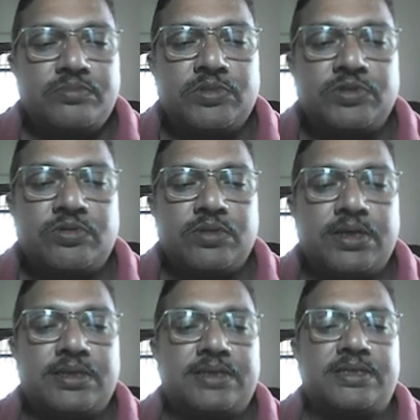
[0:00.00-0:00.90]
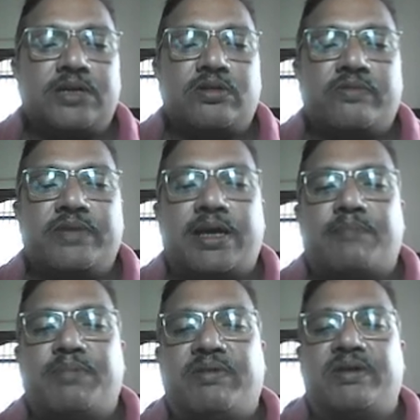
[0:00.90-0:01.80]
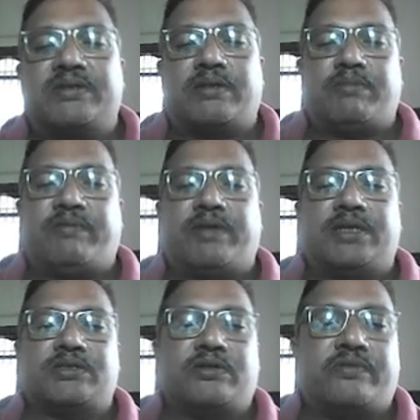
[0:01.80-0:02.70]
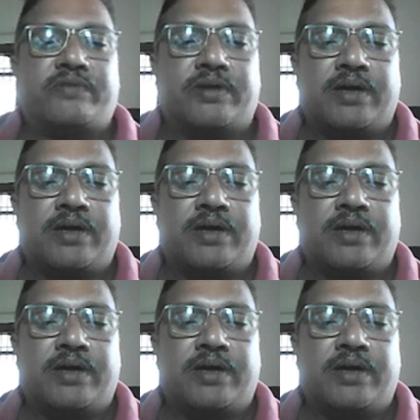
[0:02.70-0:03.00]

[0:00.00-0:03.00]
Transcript: So the result of the amplification of